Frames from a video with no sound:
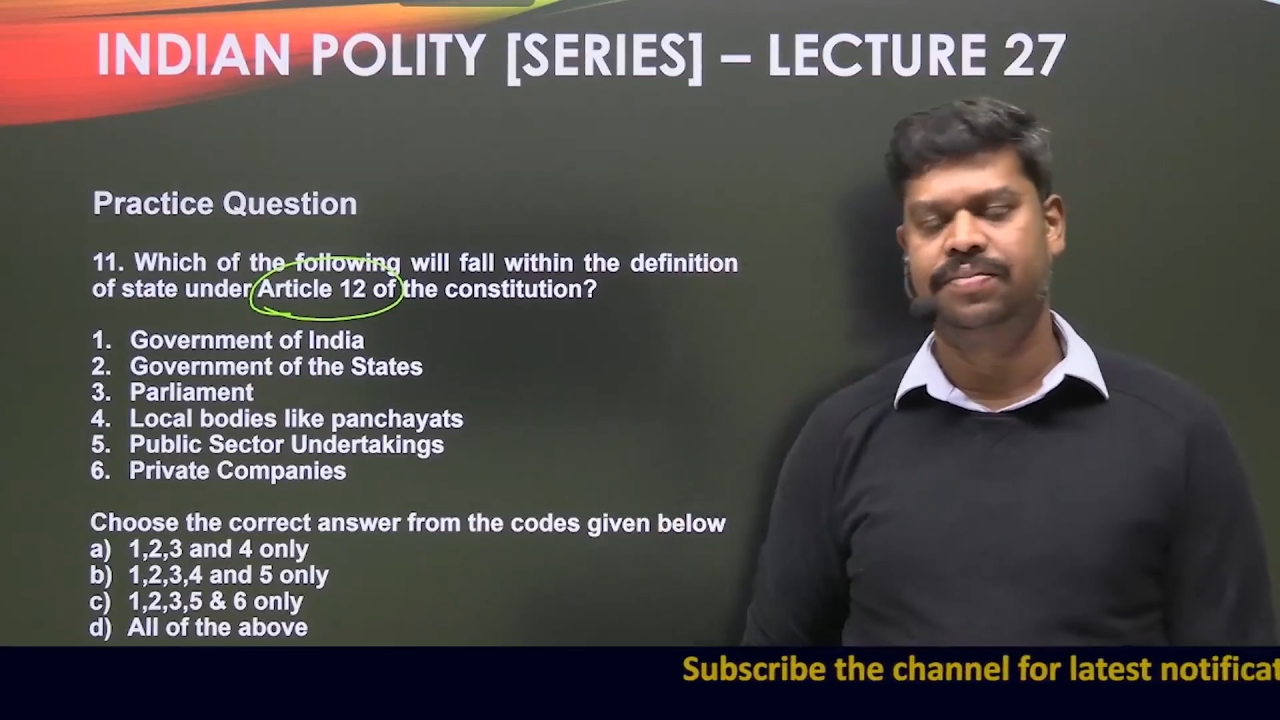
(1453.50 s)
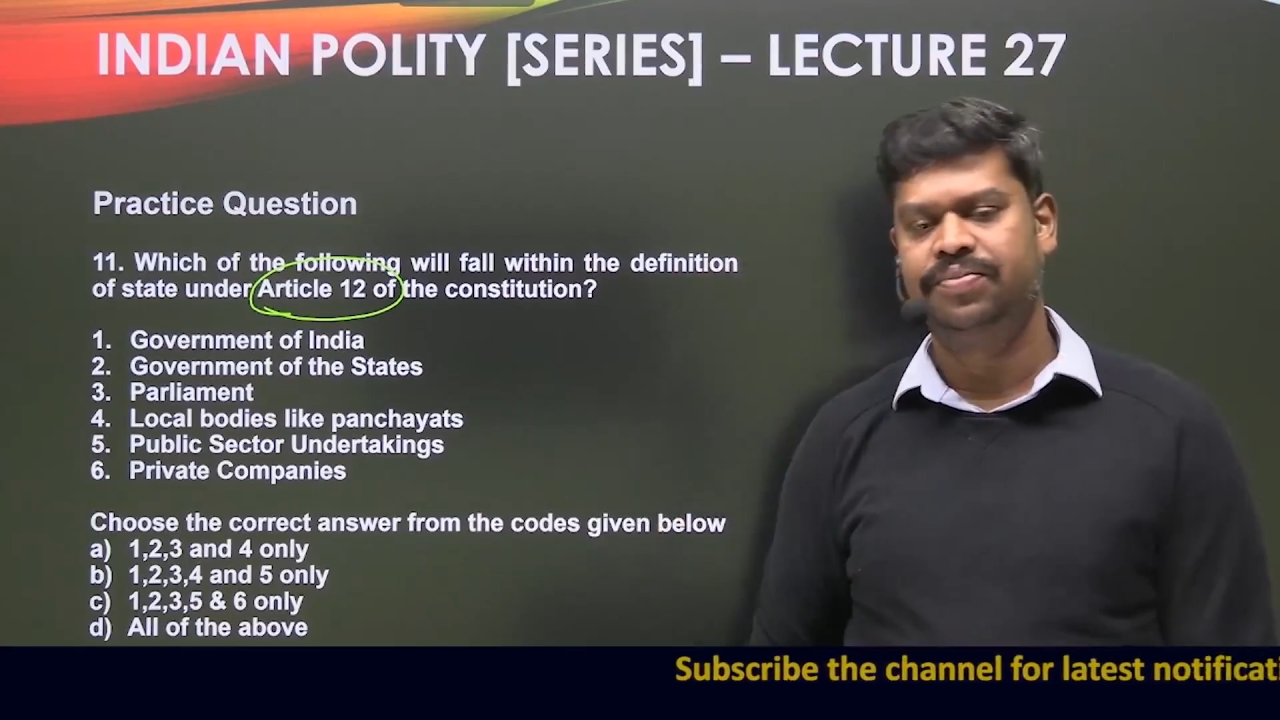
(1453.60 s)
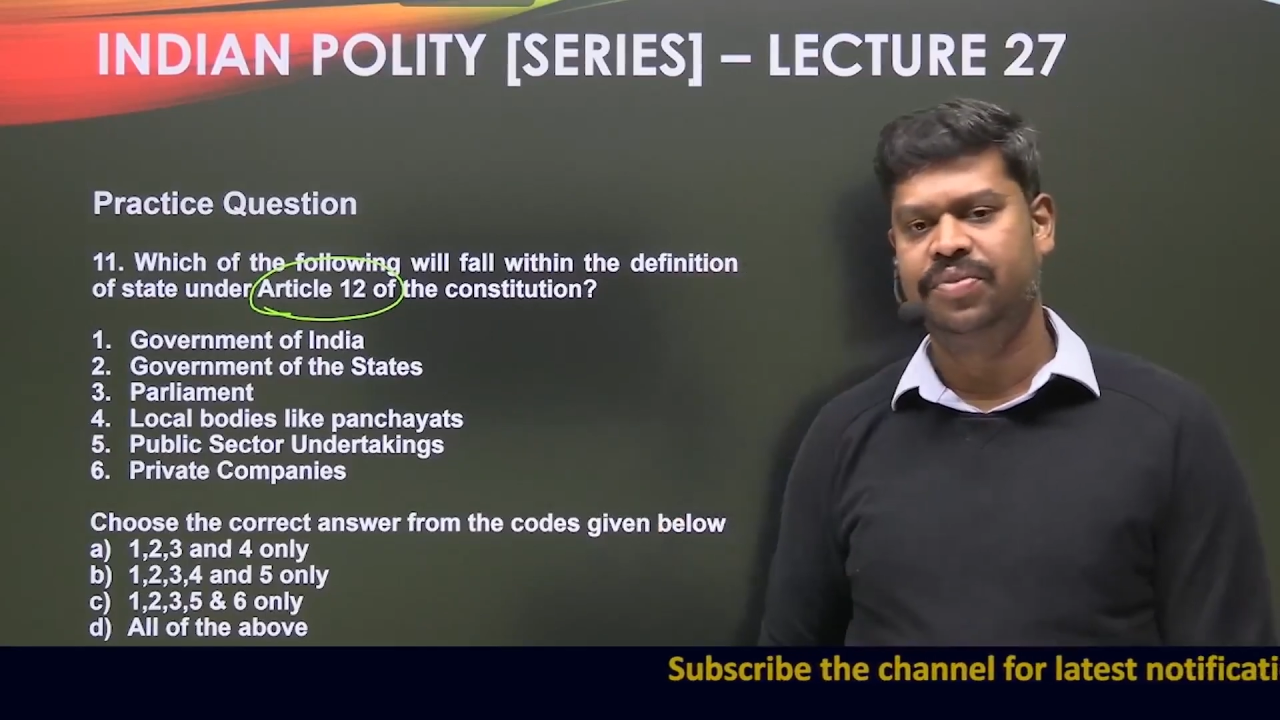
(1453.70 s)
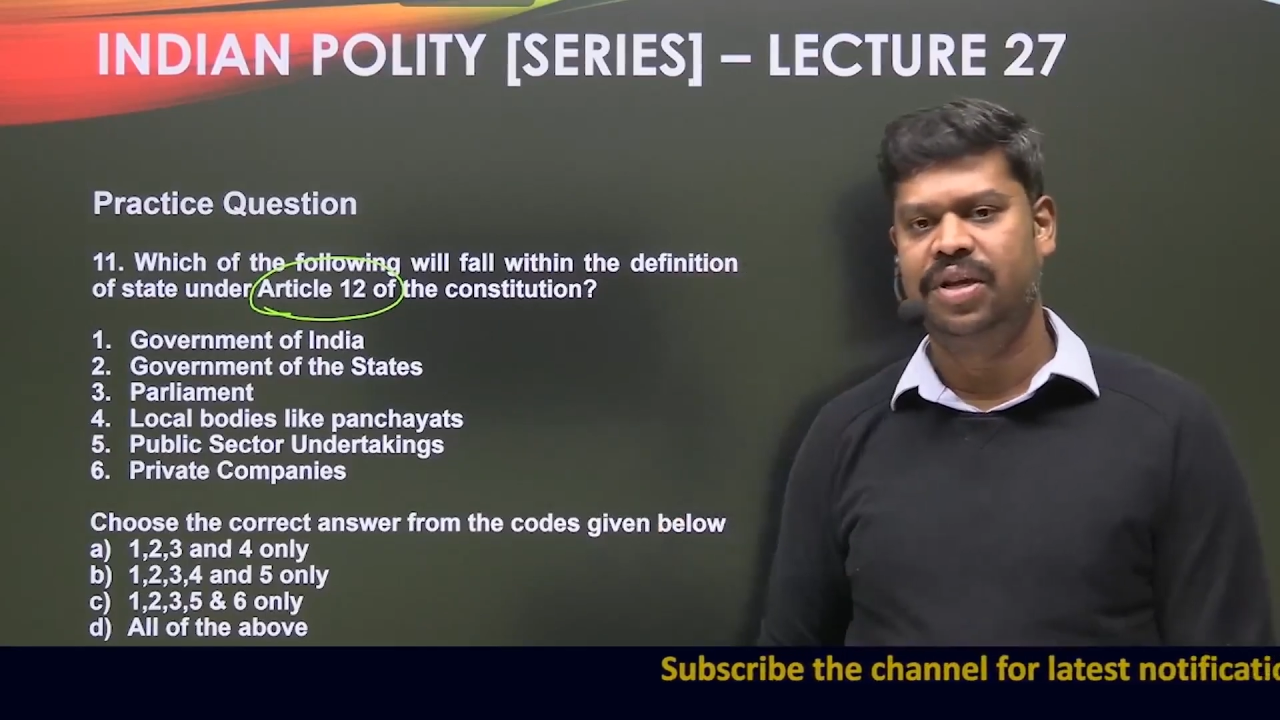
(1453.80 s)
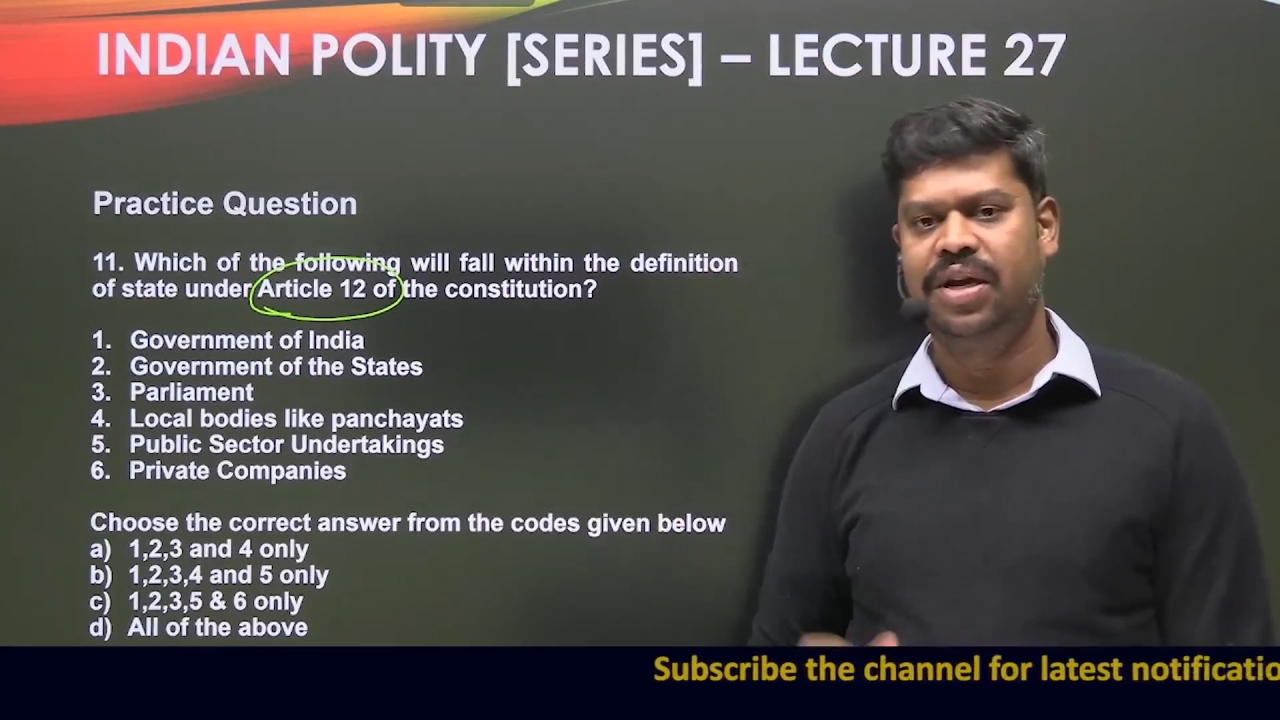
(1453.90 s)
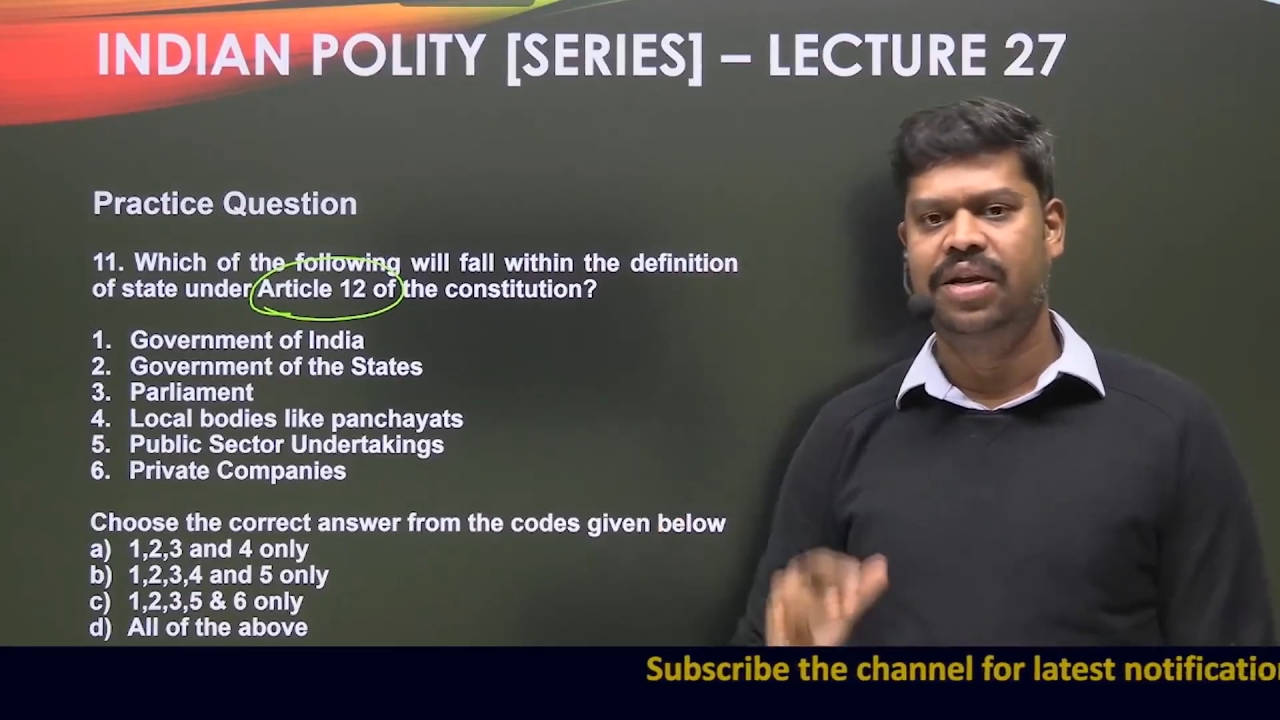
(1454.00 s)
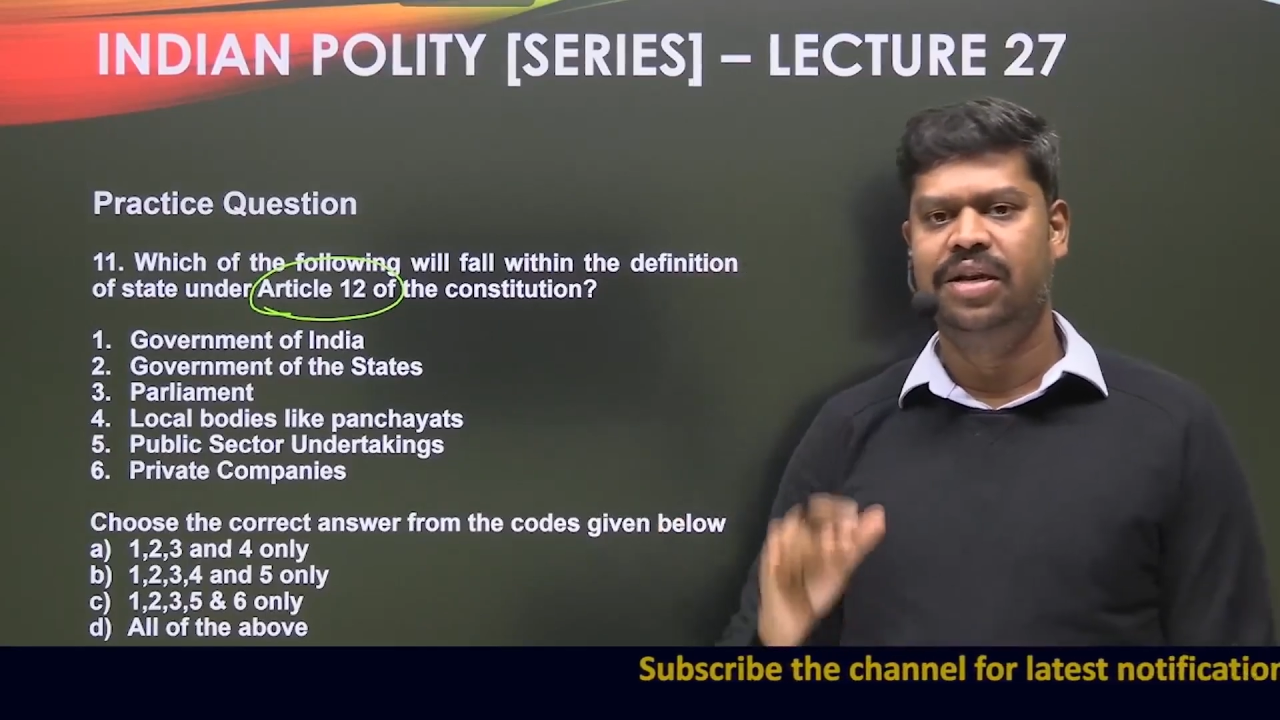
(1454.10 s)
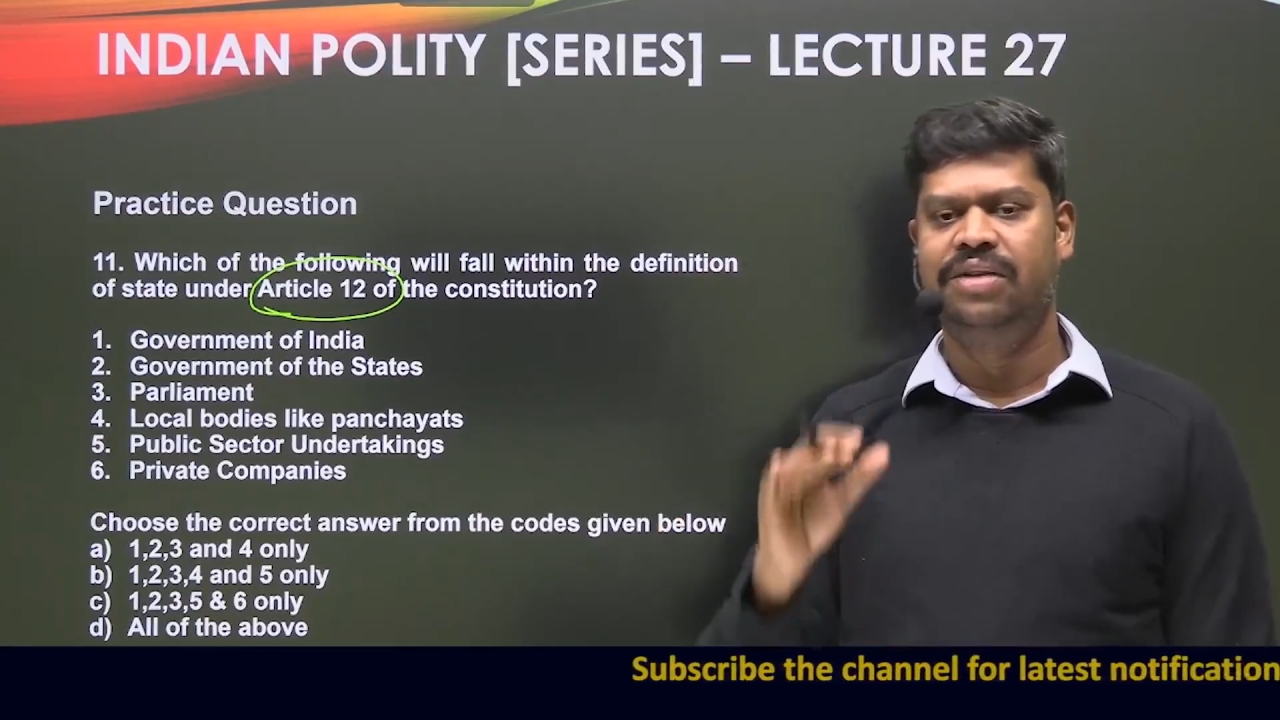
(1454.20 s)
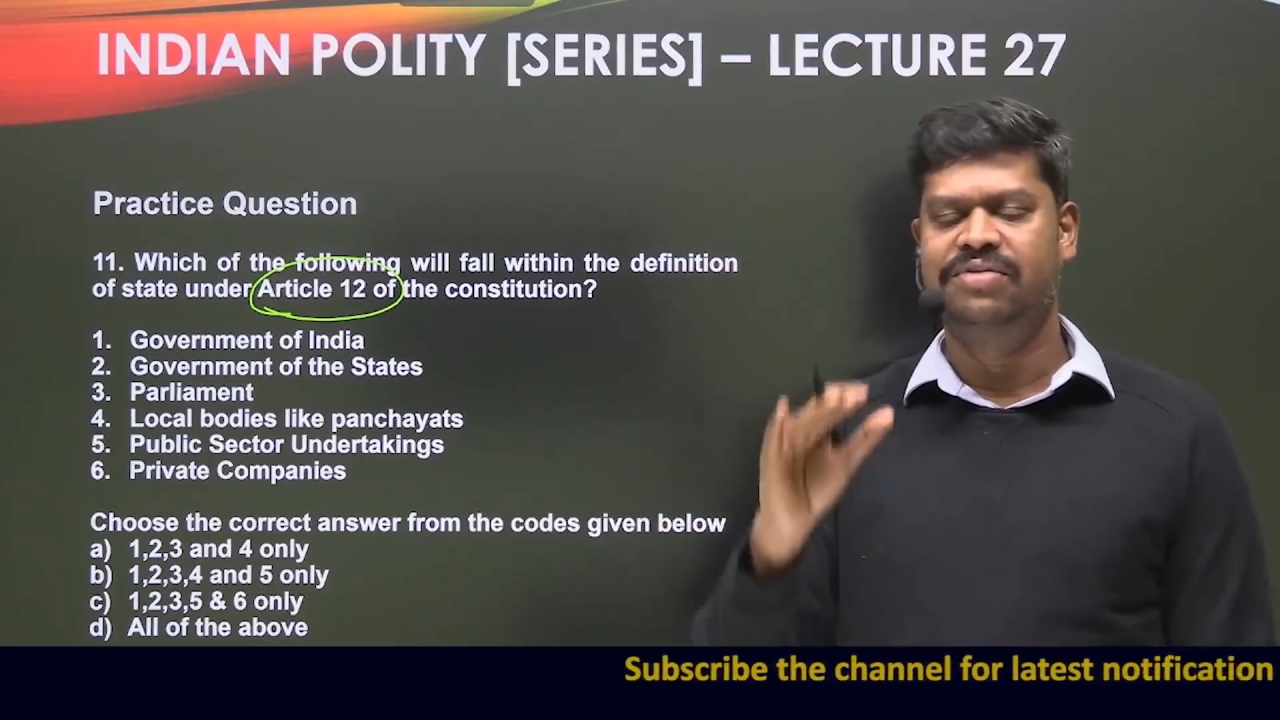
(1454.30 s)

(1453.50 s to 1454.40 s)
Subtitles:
And if